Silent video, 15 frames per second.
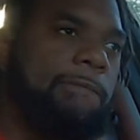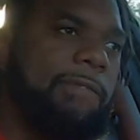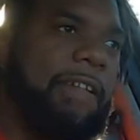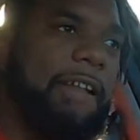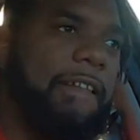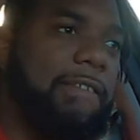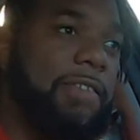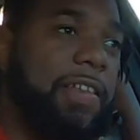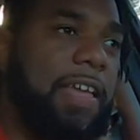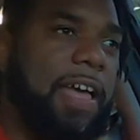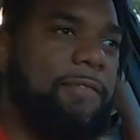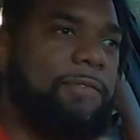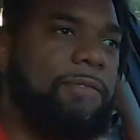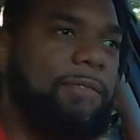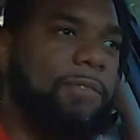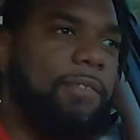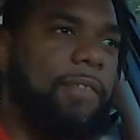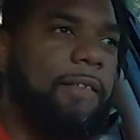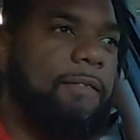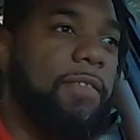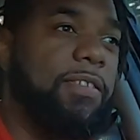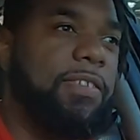Right? I want to have
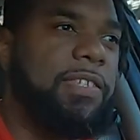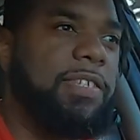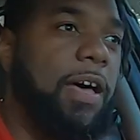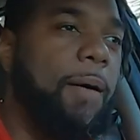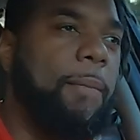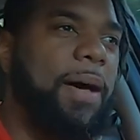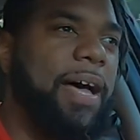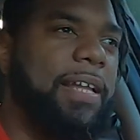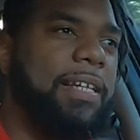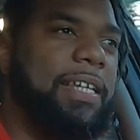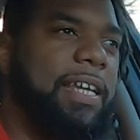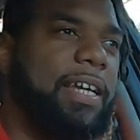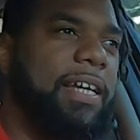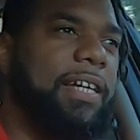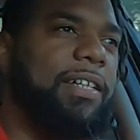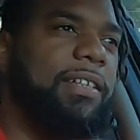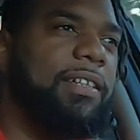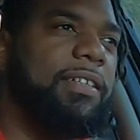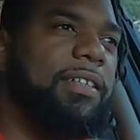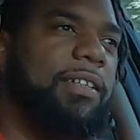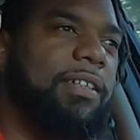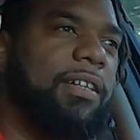some idea
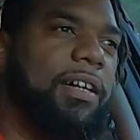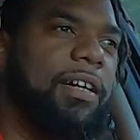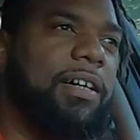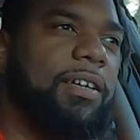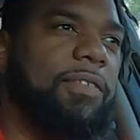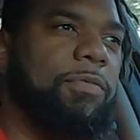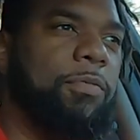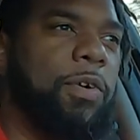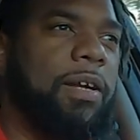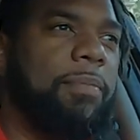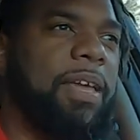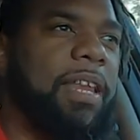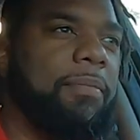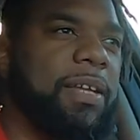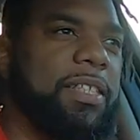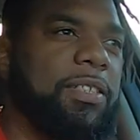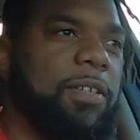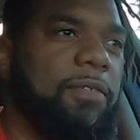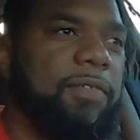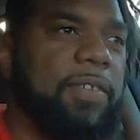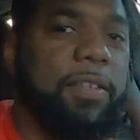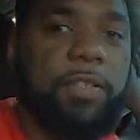of what I'm getting
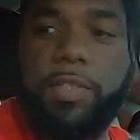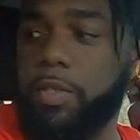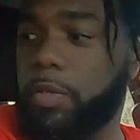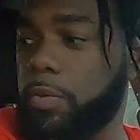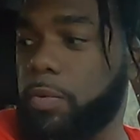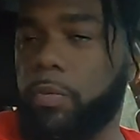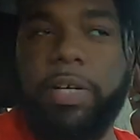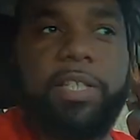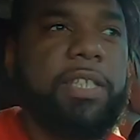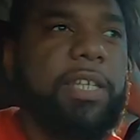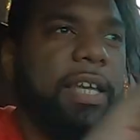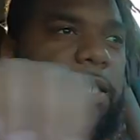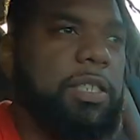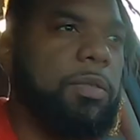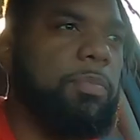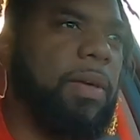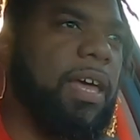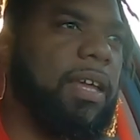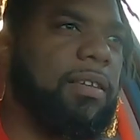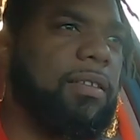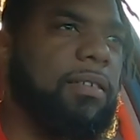myself into, what to expect.